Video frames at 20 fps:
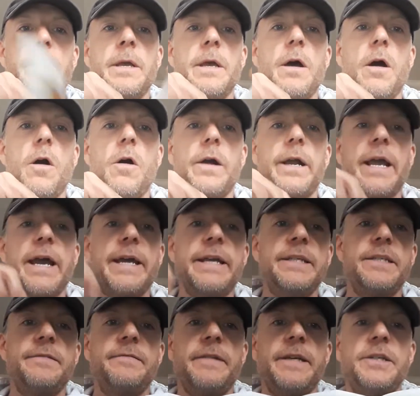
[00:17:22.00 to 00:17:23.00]

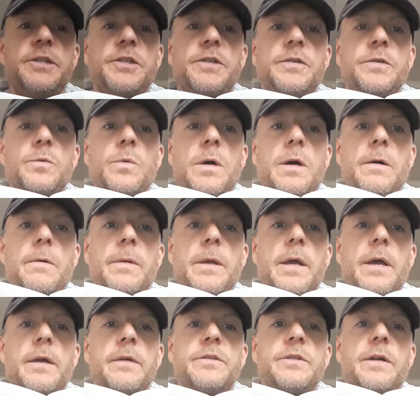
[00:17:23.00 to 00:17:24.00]
arcades featured as well.
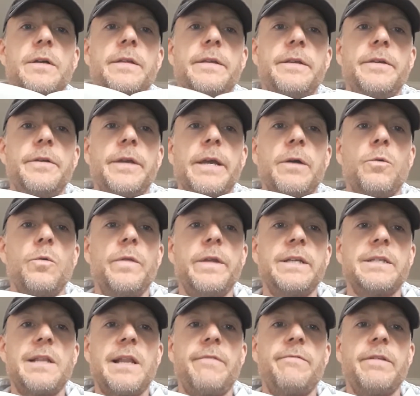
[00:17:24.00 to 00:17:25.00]
So you get all
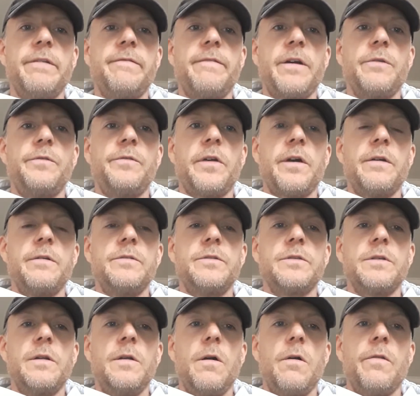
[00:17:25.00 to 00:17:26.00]
these lovely
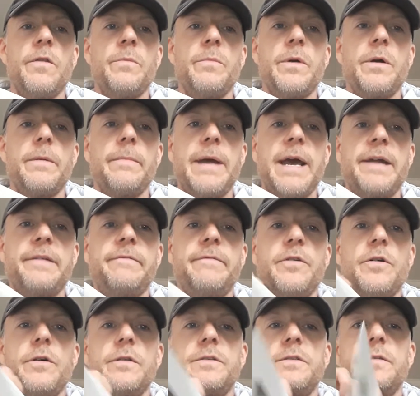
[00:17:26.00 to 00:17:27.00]
photos. A lot of them are
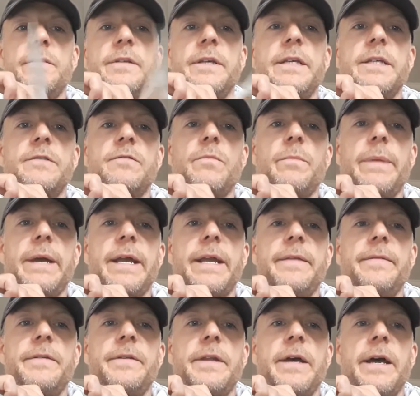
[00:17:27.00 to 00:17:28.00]
adverts and things from back
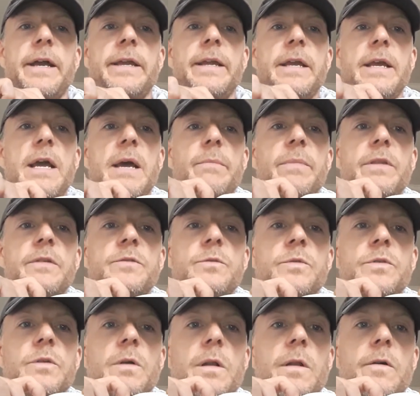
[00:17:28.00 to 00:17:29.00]
in the day, but there's
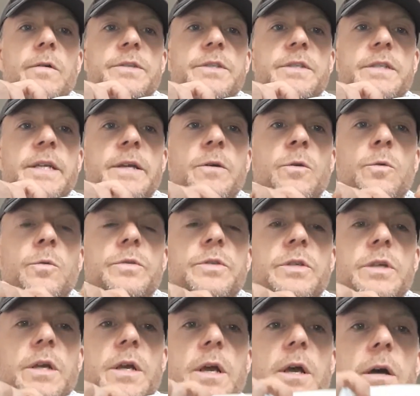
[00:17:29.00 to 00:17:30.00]
also a lot of
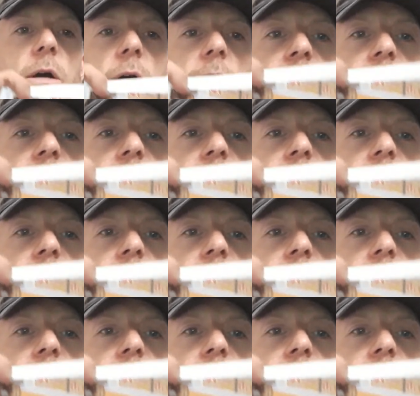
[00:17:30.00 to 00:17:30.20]
stills of